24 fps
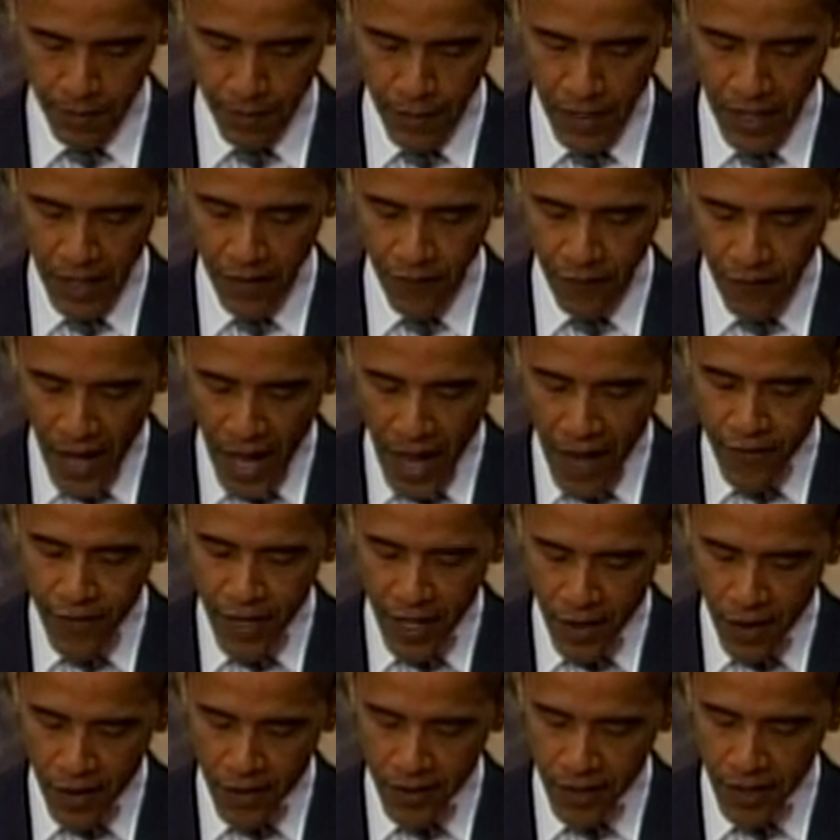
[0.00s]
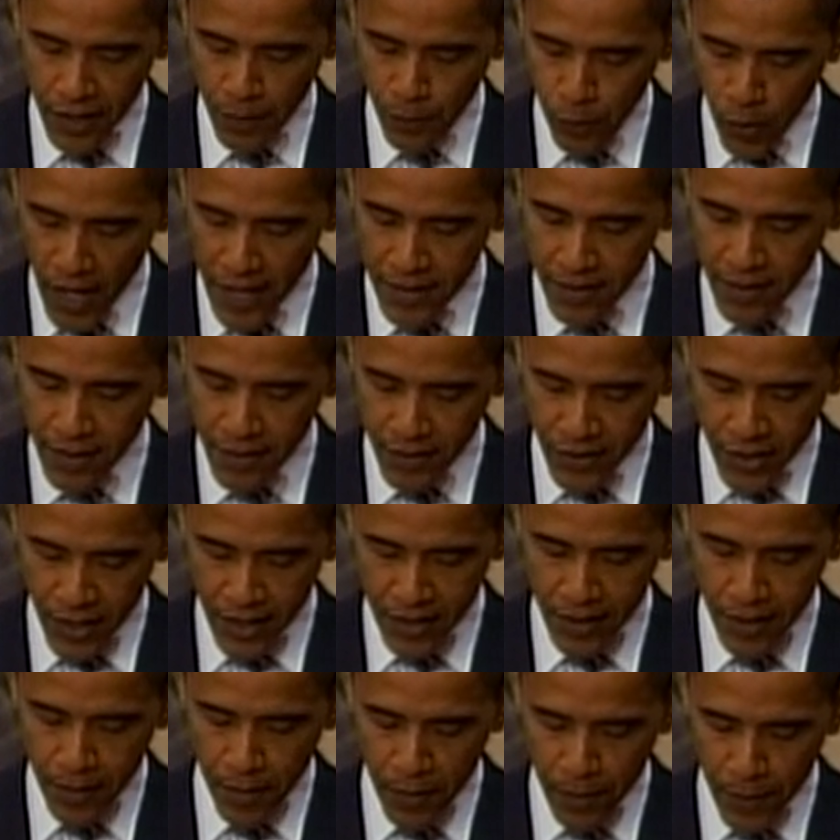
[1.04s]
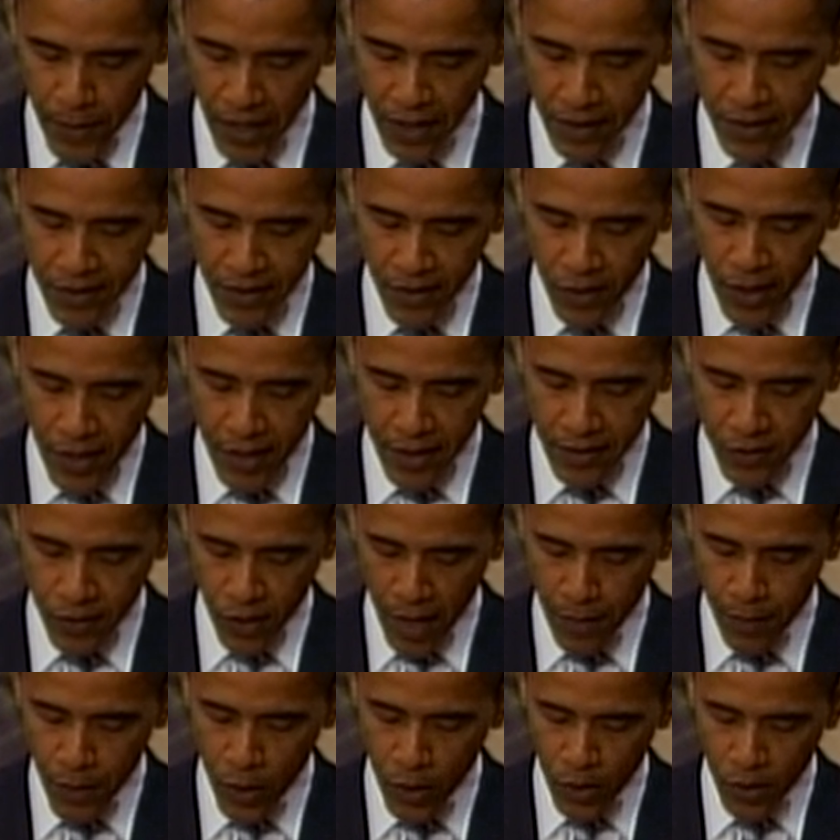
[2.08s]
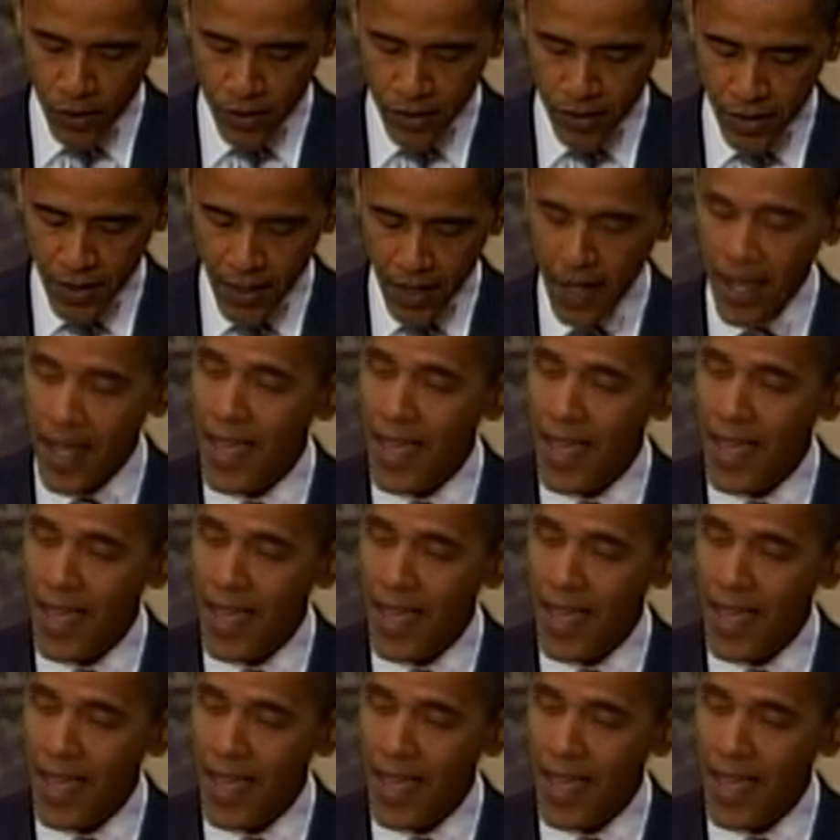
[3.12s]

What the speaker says: But in the 5 years that the president's system of military tribunals